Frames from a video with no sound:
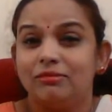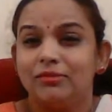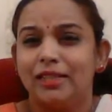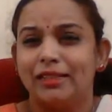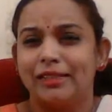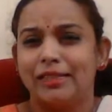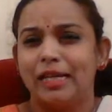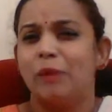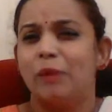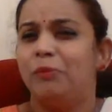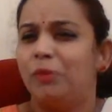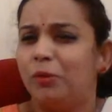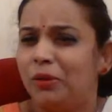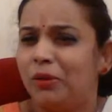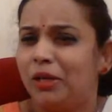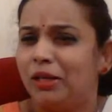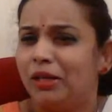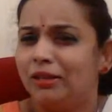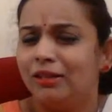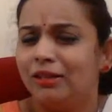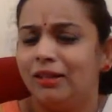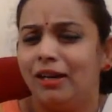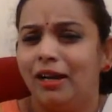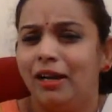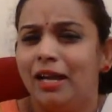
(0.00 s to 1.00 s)

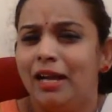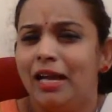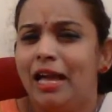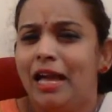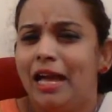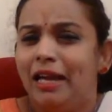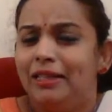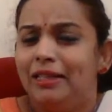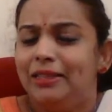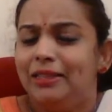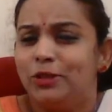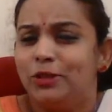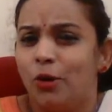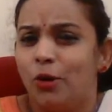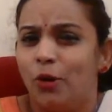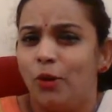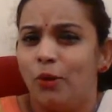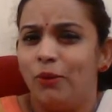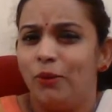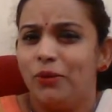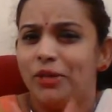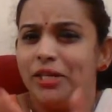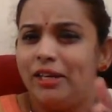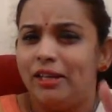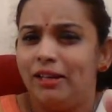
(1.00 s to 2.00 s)
Capablanca. So
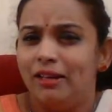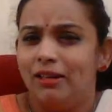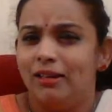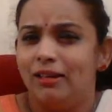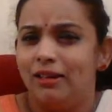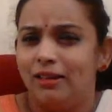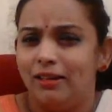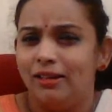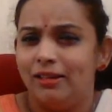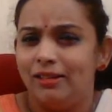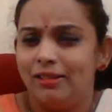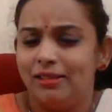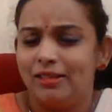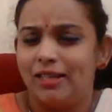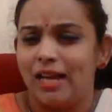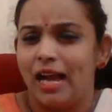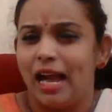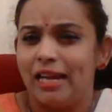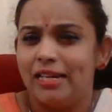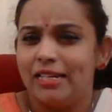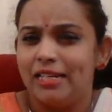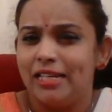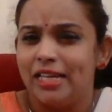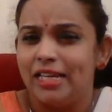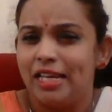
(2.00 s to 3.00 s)
he learned,
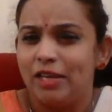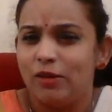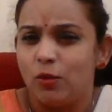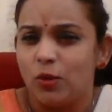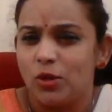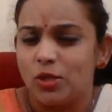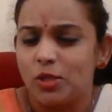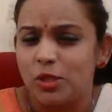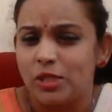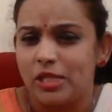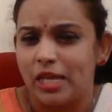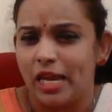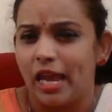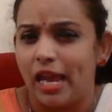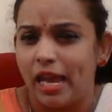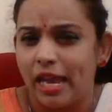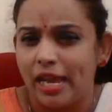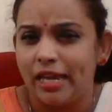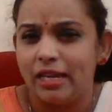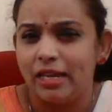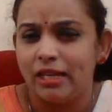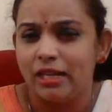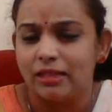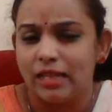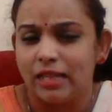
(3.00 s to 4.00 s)
and he was
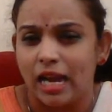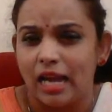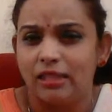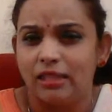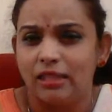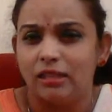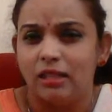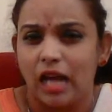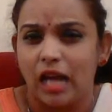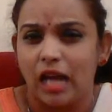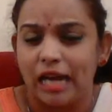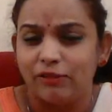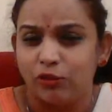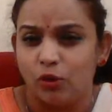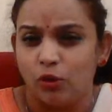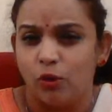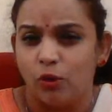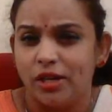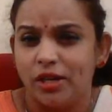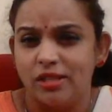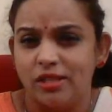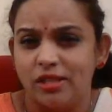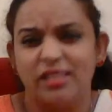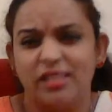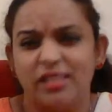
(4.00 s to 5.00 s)
saying that at 4
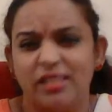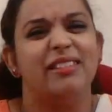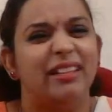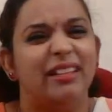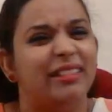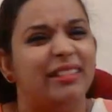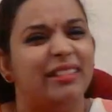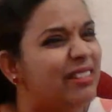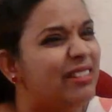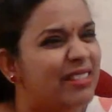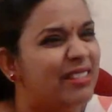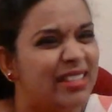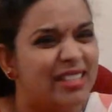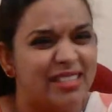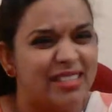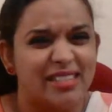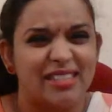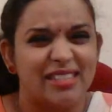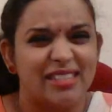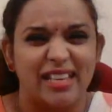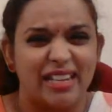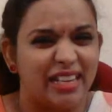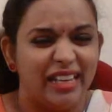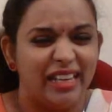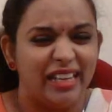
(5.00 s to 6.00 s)
years he said that this is
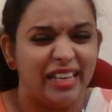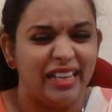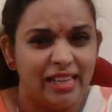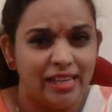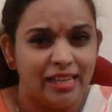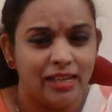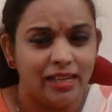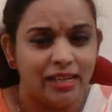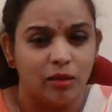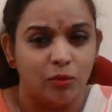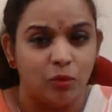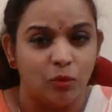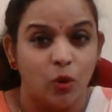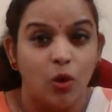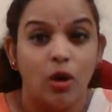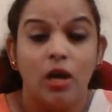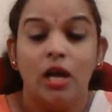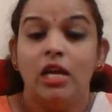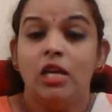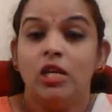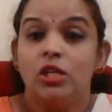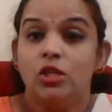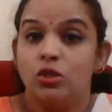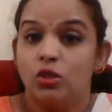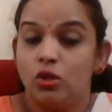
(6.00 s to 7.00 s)
an illegal move.
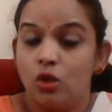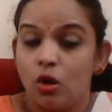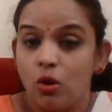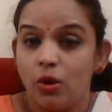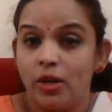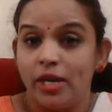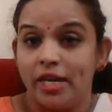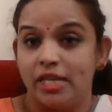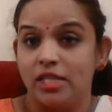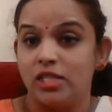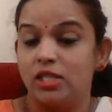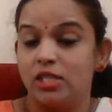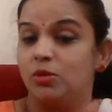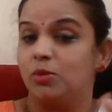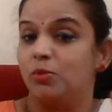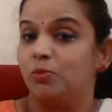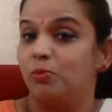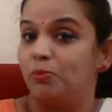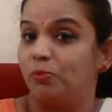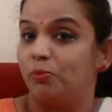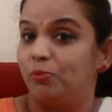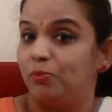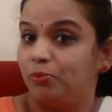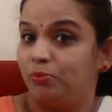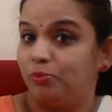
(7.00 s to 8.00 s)
So his
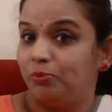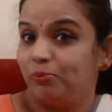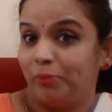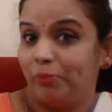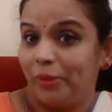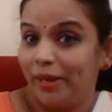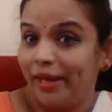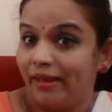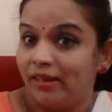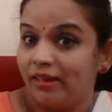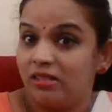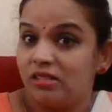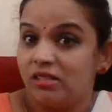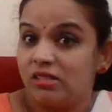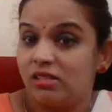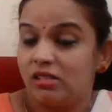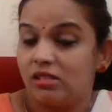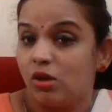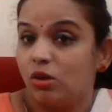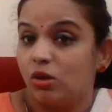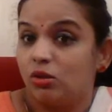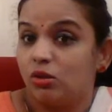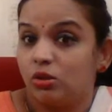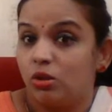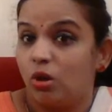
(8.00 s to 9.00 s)
parents
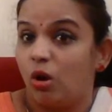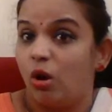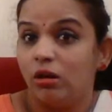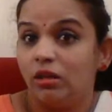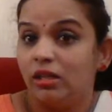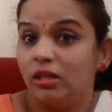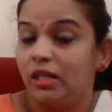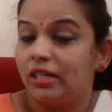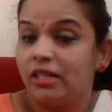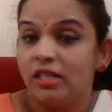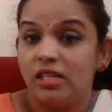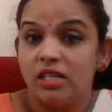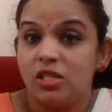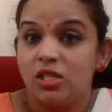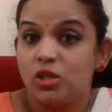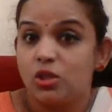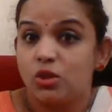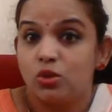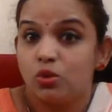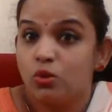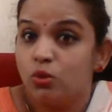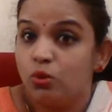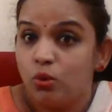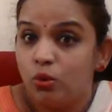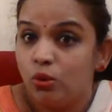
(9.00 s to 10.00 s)
thought that he is
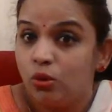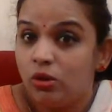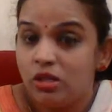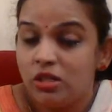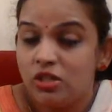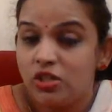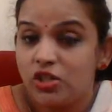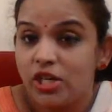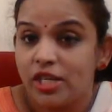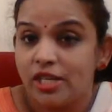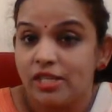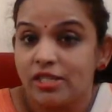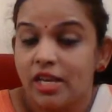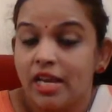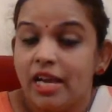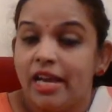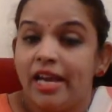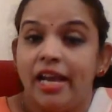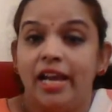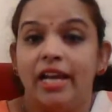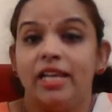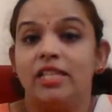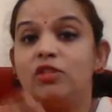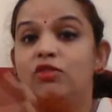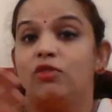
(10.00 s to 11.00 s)
too good in chess.
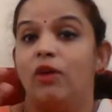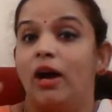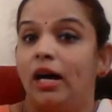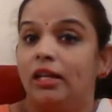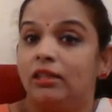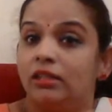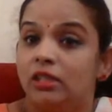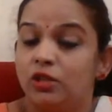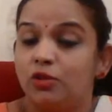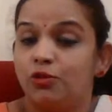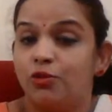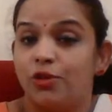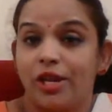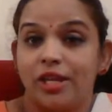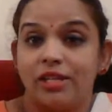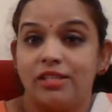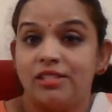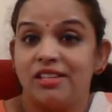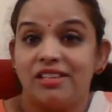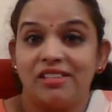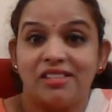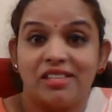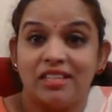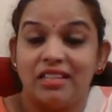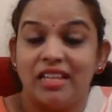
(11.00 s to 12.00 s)
His father's friends,
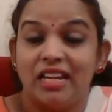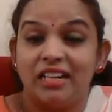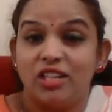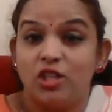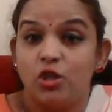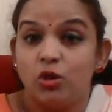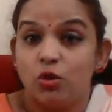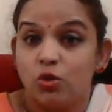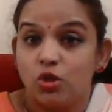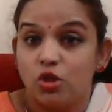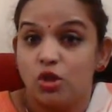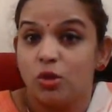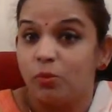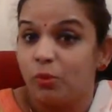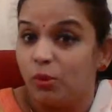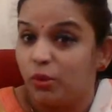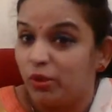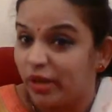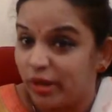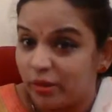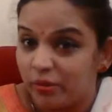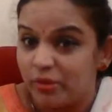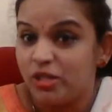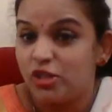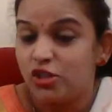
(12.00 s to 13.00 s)
they said that you should put
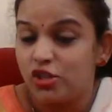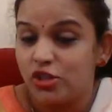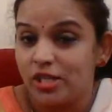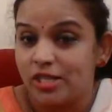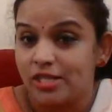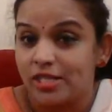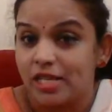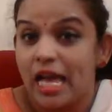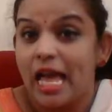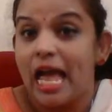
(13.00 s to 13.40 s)
him in chess.